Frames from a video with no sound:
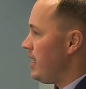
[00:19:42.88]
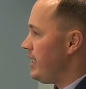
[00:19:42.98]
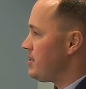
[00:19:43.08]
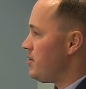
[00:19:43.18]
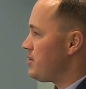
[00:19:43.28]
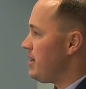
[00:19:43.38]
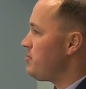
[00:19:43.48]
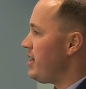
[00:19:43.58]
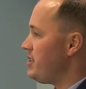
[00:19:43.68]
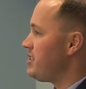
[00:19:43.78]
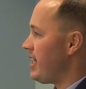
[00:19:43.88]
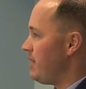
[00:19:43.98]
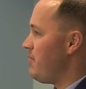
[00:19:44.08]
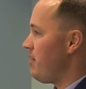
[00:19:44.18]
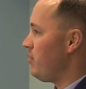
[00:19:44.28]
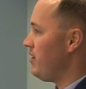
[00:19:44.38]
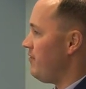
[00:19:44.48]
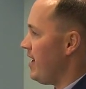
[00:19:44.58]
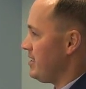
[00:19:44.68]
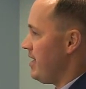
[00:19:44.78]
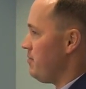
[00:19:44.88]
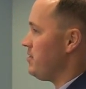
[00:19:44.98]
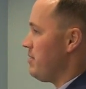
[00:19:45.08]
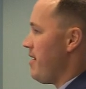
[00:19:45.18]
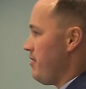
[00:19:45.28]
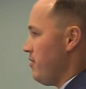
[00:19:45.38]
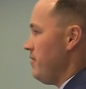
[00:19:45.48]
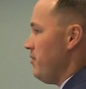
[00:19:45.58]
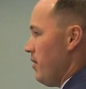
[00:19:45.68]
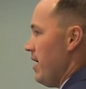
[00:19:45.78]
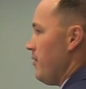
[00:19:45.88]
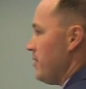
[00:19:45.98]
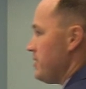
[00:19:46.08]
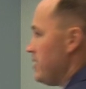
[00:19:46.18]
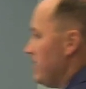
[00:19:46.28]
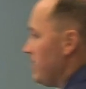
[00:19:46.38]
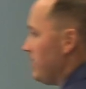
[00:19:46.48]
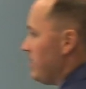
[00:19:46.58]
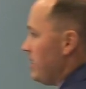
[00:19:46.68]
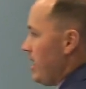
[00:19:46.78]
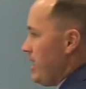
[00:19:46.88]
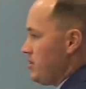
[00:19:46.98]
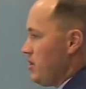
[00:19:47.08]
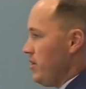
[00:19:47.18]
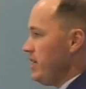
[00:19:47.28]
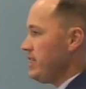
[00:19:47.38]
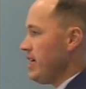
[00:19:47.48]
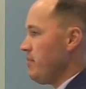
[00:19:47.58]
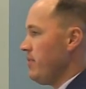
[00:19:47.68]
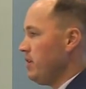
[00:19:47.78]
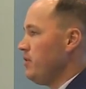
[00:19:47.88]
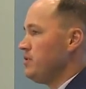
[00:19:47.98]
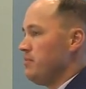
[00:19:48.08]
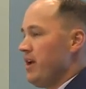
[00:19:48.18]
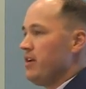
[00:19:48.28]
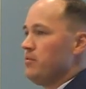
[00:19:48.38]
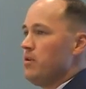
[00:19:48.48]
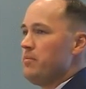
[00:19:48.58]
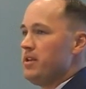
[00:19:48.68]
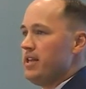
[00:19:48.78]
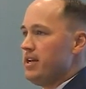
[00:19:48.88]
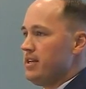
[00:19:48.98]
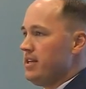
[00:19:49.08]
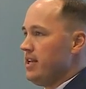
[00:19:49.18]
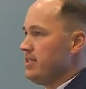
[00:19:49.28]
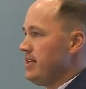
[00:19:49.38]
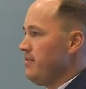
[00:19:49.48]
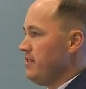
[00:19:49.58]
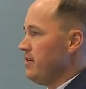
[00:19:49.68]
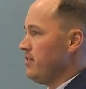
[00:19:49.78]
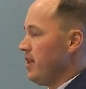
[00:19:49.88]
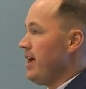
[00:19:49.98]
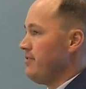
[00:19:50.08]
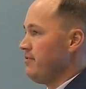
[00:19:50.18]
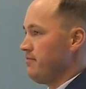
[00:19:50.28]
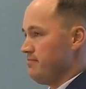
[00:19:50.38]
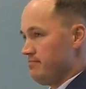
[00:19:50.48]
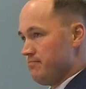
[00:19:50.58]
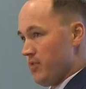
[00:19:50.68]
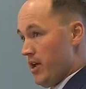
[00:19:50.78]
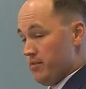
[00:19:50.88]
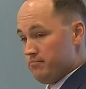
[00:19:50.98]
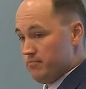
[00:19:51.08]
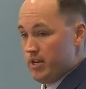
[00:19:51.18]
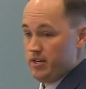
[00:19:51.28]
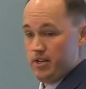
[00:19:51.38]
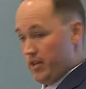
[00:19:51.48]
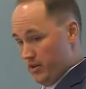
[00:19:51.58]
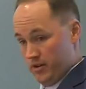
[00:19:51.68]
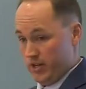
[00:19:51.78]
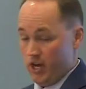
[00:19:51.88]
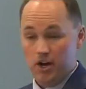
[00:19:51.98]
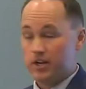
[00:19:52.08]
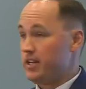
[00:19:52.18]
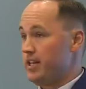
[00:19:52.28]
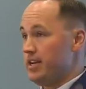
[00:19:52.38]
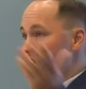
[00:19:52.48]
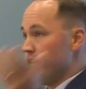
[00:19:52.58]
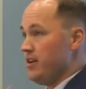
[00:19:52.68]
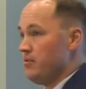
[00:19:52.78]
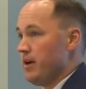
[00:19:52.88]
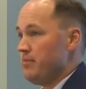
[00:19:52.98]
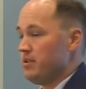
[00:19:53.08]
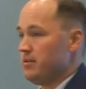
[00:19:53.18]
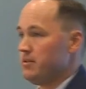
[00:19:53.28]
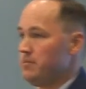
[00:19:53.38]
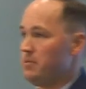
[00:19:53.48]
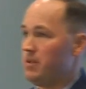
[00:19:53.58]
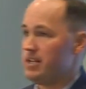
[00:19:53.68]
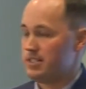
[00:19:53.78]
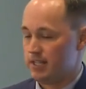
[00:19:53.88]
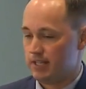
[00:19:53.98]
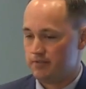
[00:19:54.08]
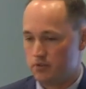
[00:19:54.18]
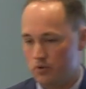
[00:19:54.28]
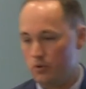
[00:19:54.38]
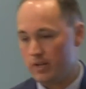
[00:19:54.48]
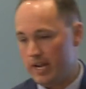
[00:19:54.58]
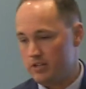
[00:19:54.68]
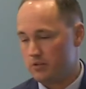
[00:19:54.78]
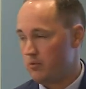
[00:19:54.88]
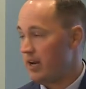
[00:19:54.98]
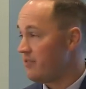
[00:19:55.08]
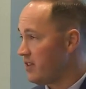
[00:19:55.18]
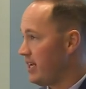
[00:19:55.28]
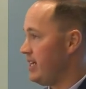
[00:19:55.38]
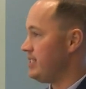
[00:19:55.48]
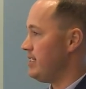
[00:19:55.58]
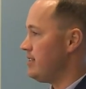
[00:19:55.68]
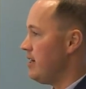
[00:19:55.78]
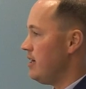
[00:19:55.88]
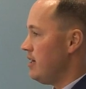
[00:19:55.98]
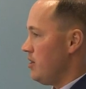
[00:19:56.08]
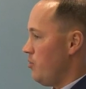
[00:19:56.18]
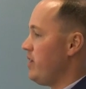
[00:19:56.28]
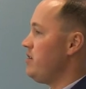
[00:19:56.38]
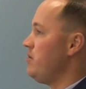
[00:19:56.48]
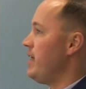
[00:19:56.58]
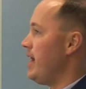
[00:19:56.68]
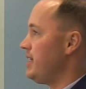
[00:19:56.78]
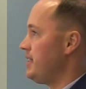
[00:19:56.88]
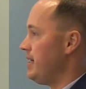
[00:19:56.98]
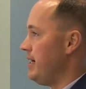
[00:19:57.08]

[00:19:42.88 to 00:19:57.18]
And so some changes I could make really fast. That one took about 34 hours. And so anytime we lose a man or woman that's given their life young and then, you know, we're able to be blessed to live to an old age or whatever the case is, we do that